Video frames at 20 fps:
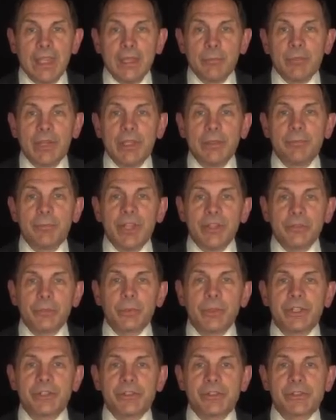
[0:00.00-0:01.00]
And my
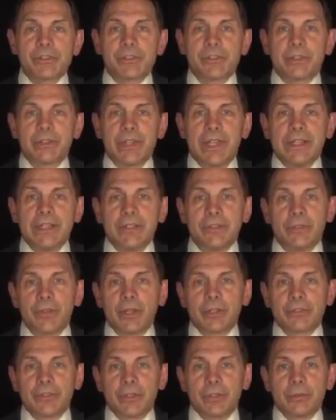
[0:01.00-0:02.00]
best wishes to Ladies
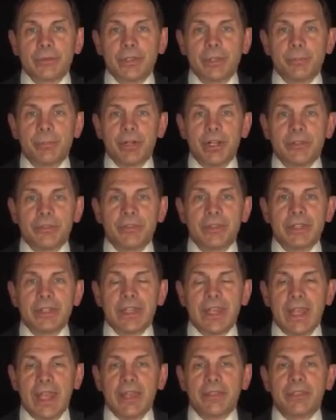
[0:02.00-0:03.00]
Auxiliary
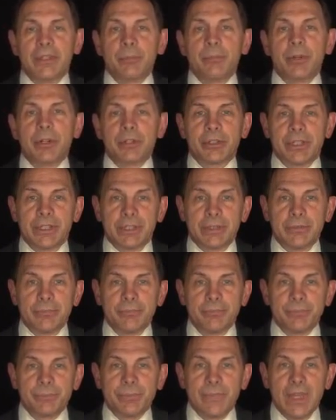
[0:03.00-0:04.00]
President Kathy Burning.
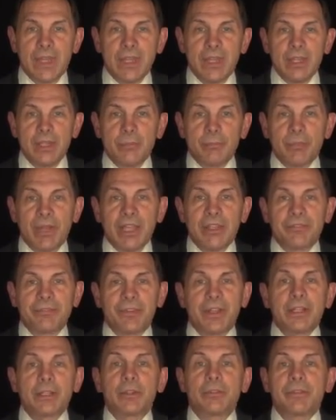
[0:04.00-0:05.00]
My
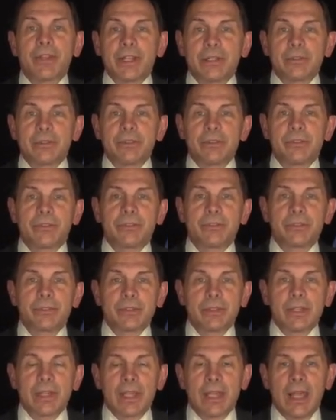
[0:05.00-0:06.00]
fellow
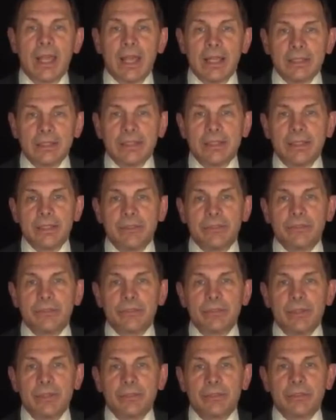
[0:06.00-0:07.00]
veterans,
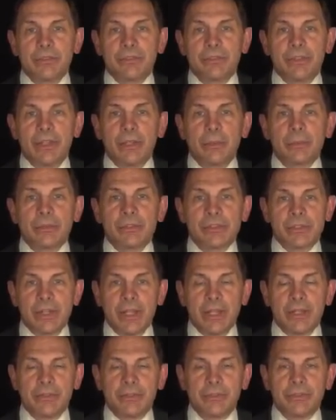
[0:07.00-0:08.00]
colleagues, distinguished
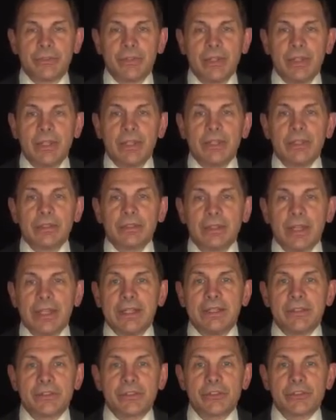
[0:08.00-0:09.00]
guests,
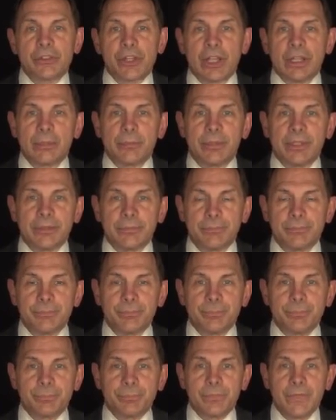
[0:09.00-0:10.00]
ladies and gentlemen.
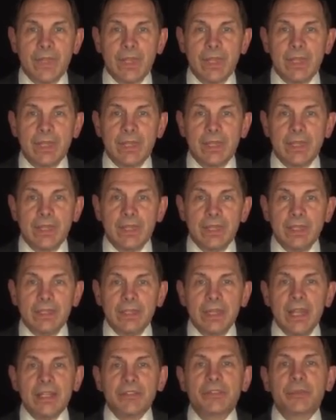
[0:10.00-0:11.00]

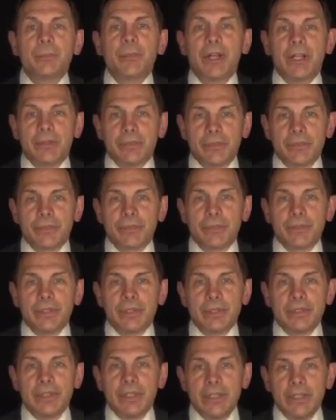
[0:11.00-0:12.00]
Last month,
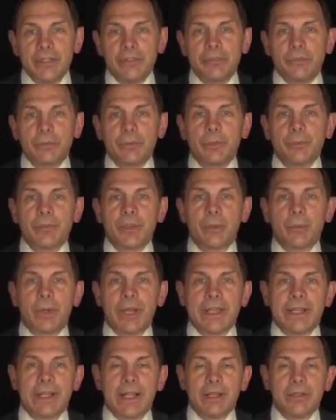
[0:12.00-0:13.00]
in the East Room of the
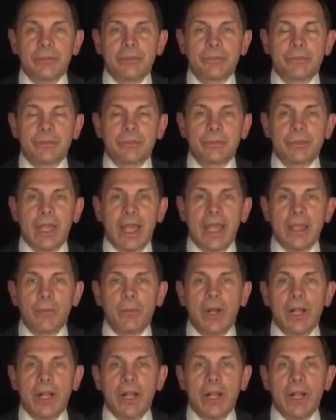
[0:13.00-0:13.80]
White House, I